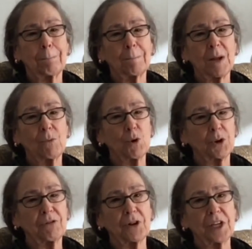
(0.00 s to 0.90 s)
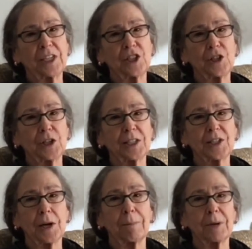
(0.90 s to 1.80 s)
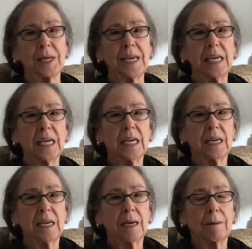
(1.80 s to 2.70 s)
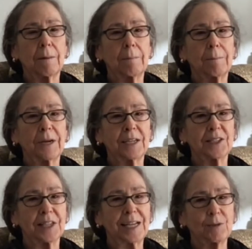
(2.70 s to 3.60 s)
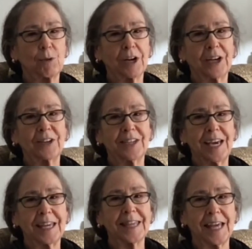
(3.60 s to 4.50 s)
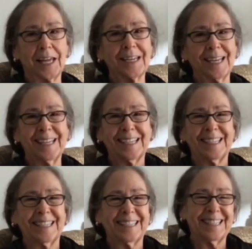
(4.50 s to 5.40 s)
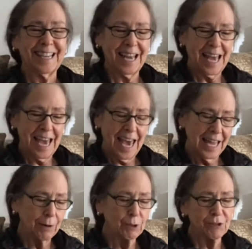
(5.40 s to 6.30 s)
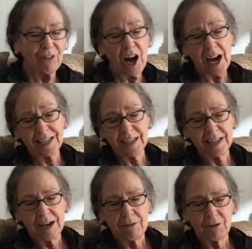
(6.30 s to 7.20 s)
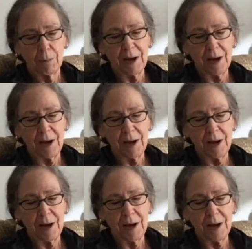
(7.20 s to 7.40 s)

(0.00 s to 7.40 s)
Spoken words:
worked for an insurance company, because that's what I could get then. And it was fine for about a